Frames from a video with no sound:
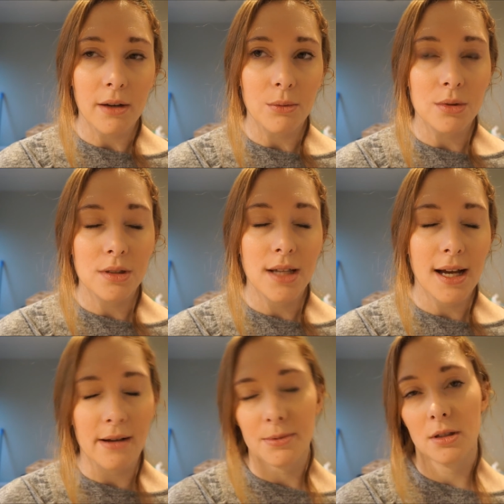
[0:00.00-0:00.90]
was
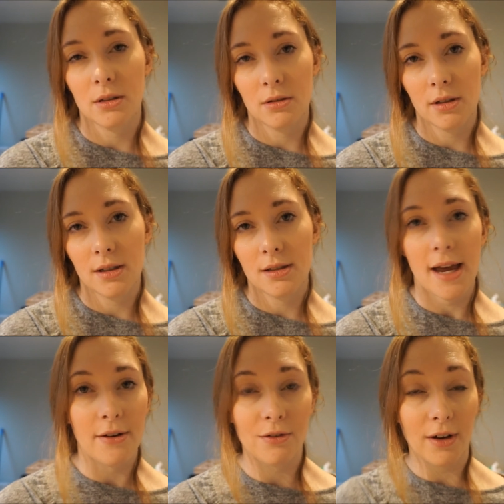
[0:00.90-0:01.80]
absolutely
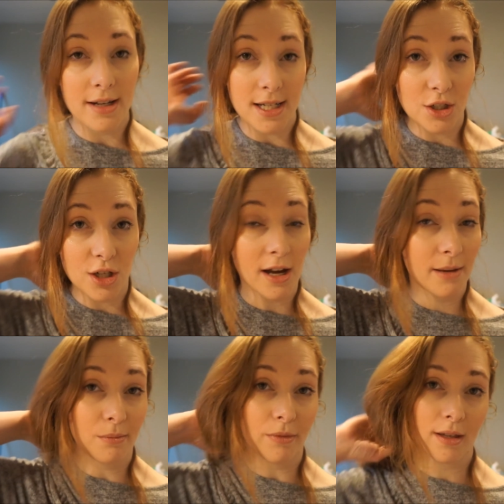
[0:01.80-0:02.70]
terrified each
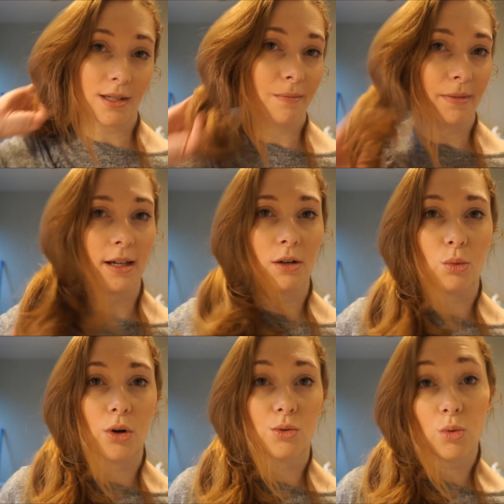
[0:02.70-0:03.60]
time that something
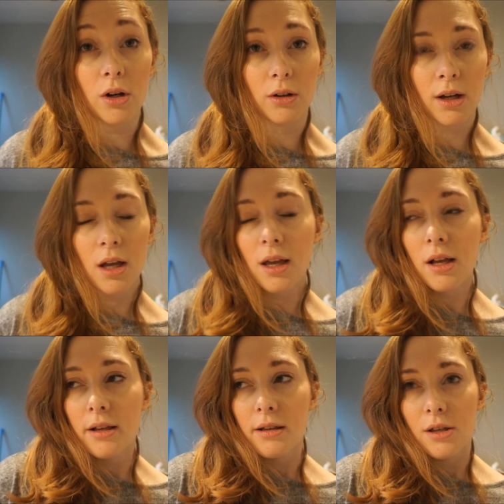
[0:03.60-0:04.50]
was wrong.
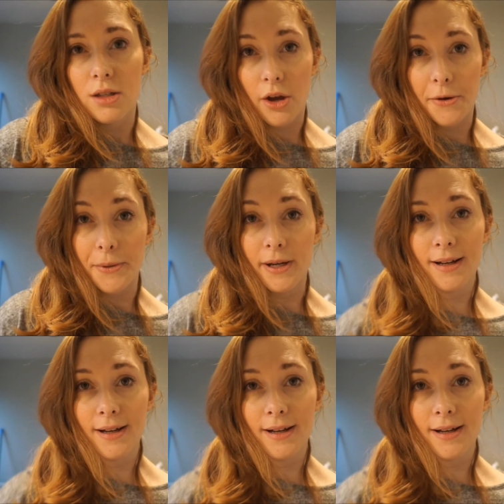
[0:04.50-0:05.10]
So